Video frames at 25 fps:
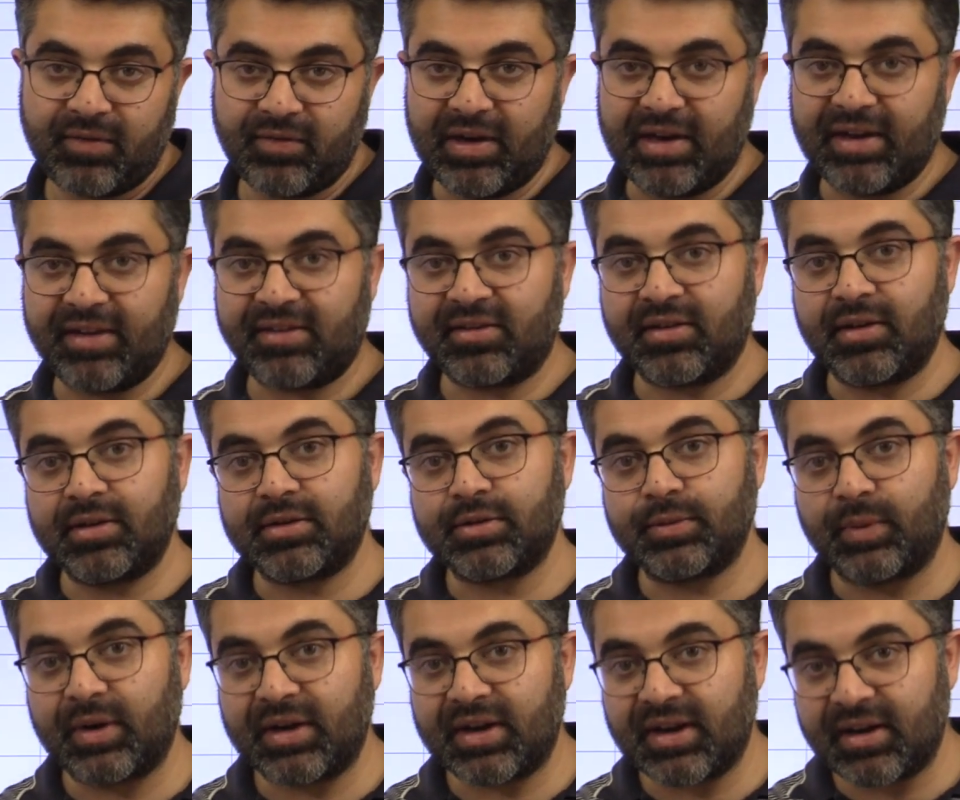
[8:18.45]
We'll
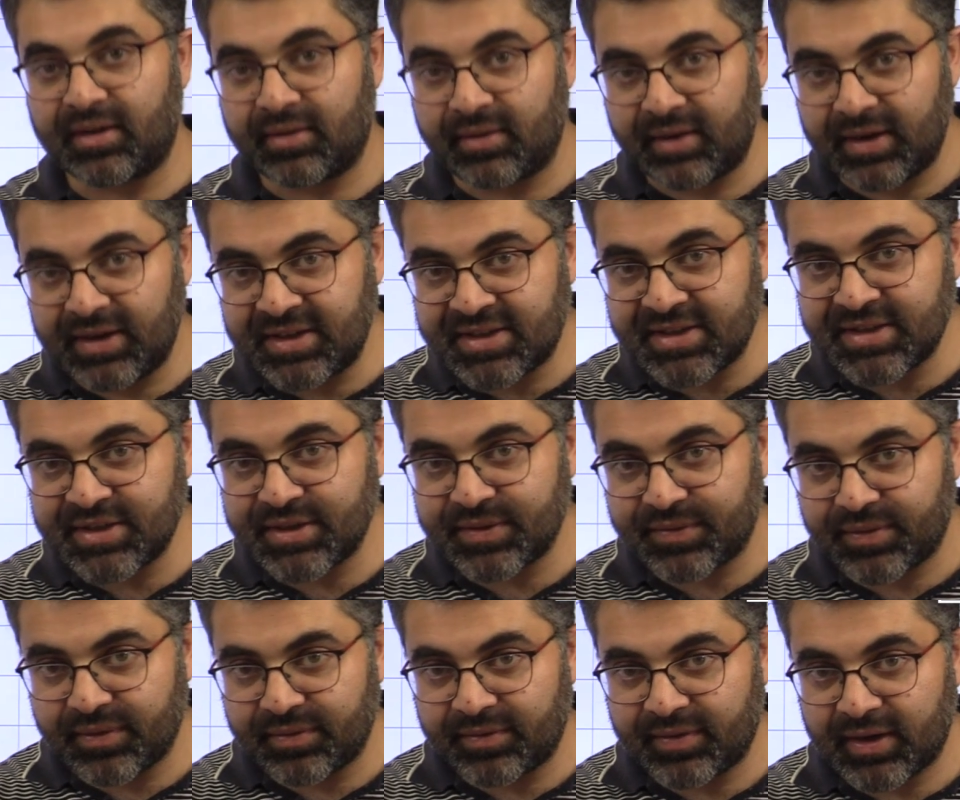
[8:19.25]
discuss what are regions
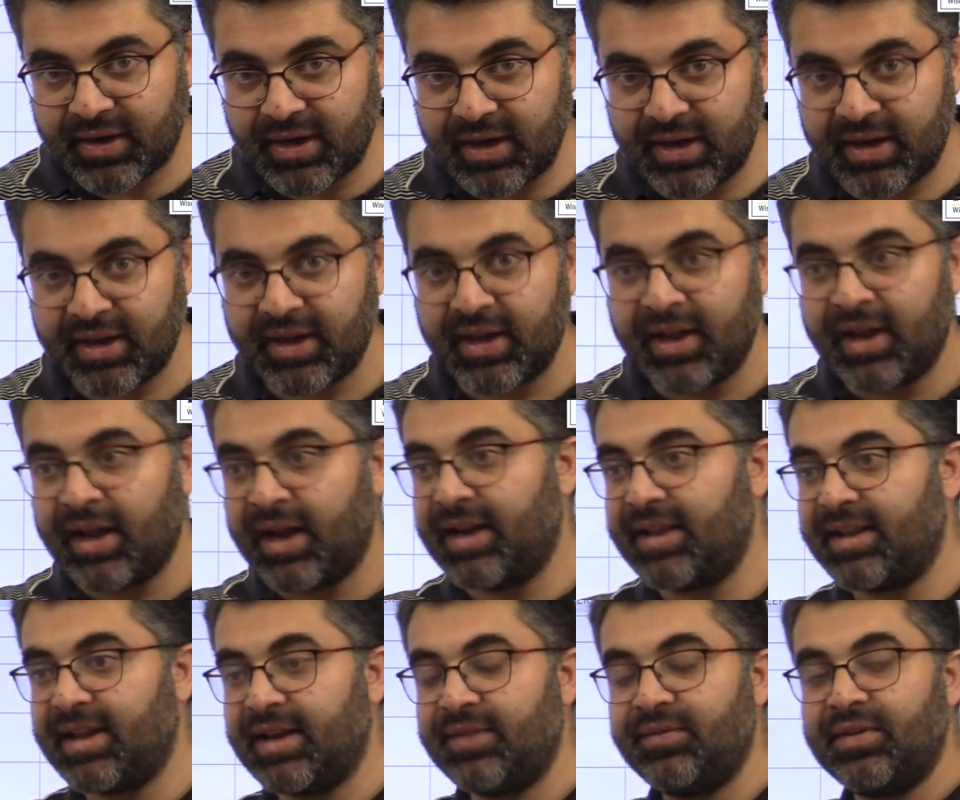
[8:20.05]
of the world
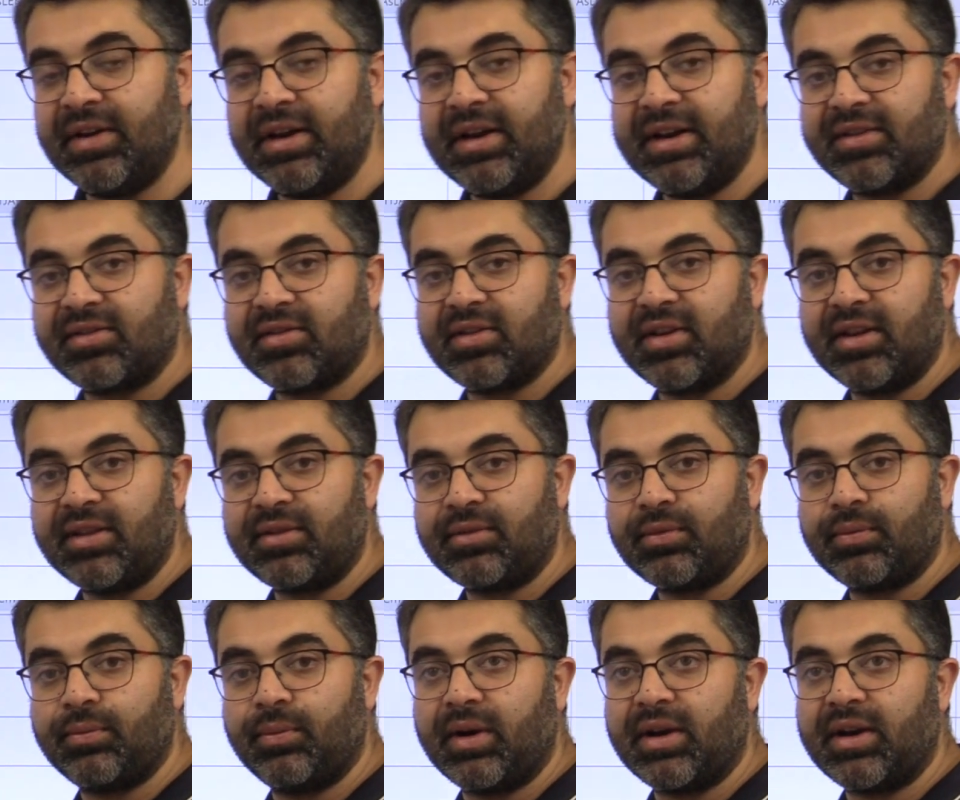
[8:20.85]
and then we'll
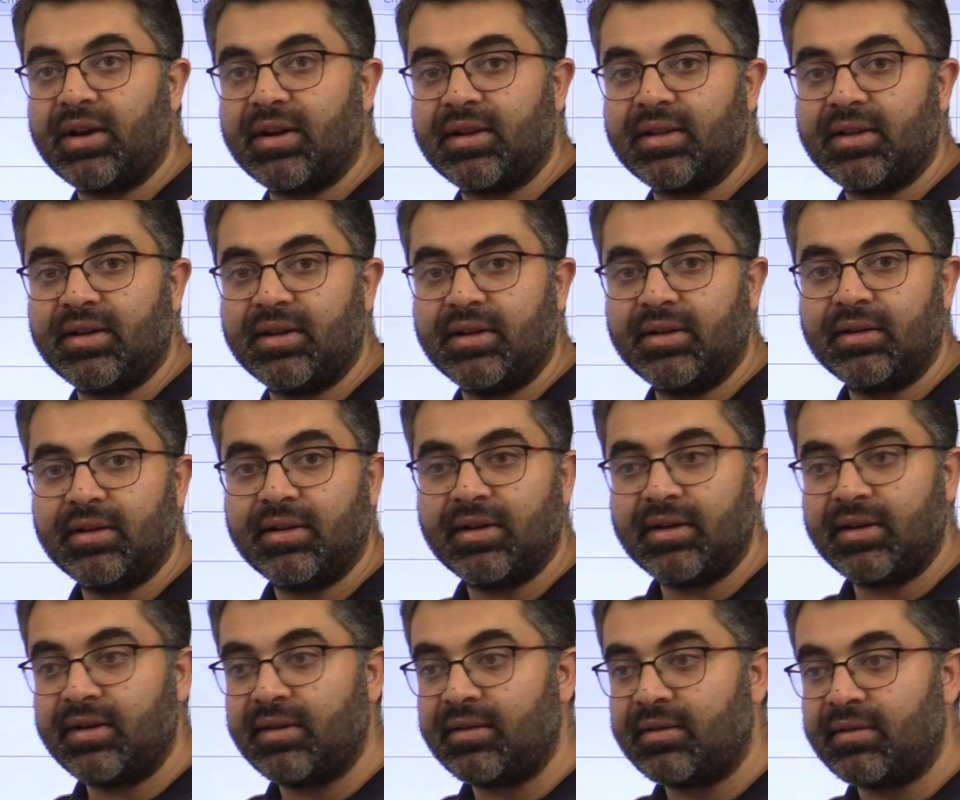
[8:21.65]
discuss what are the
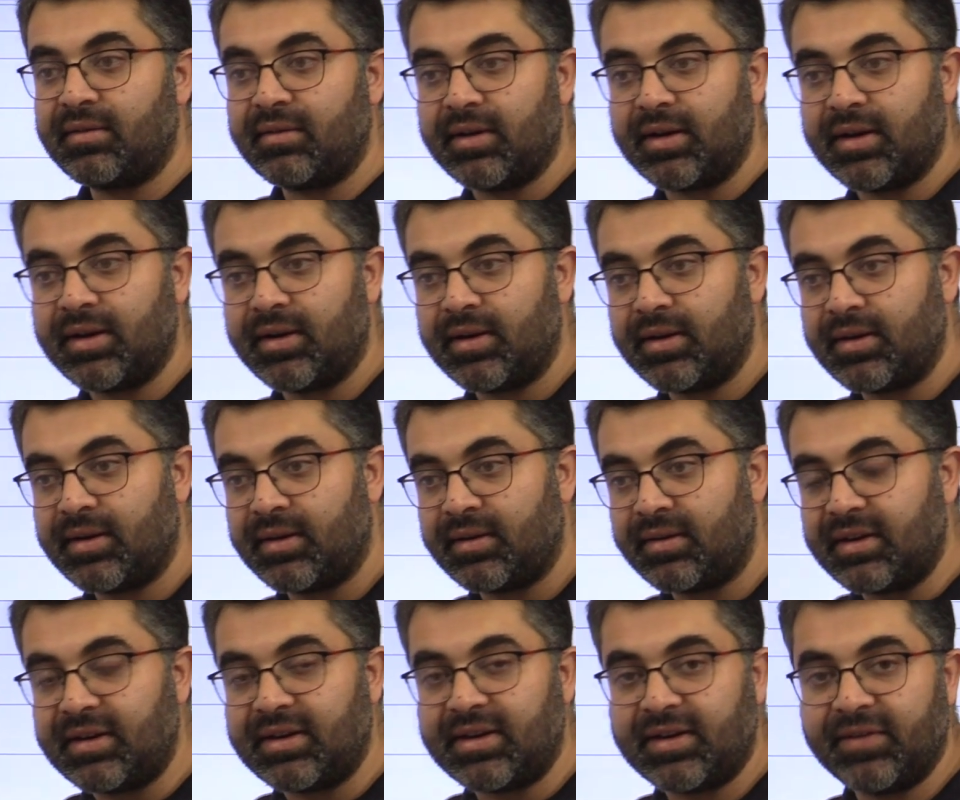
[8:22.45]
uh,
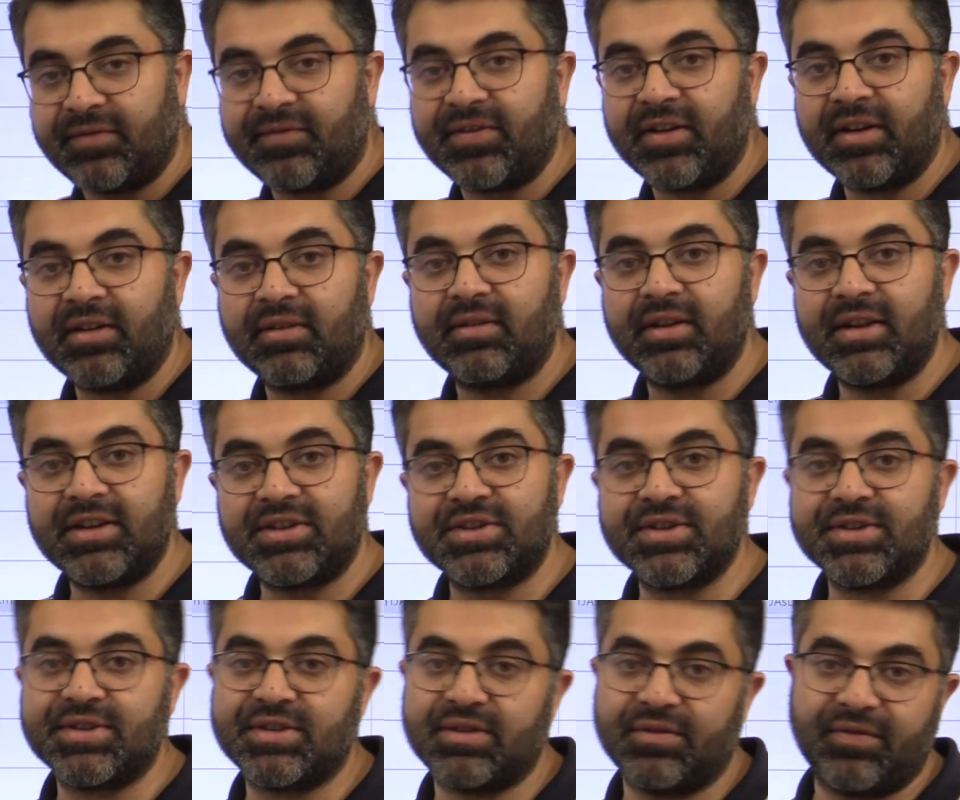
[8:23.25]
different
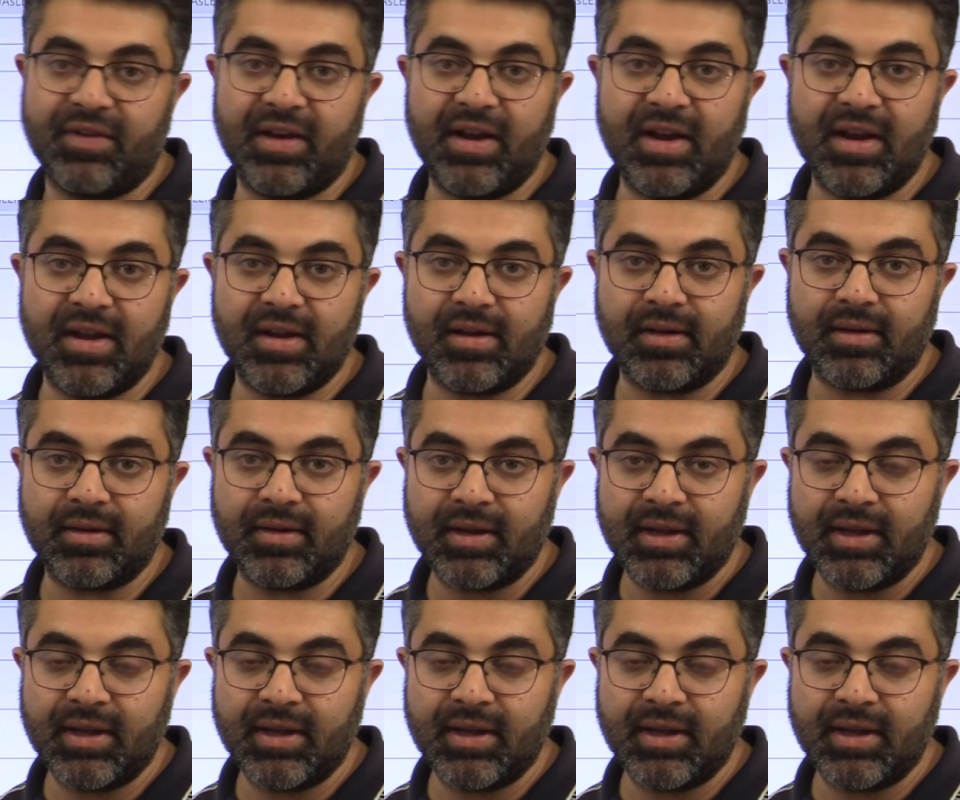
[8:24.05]
regions of India.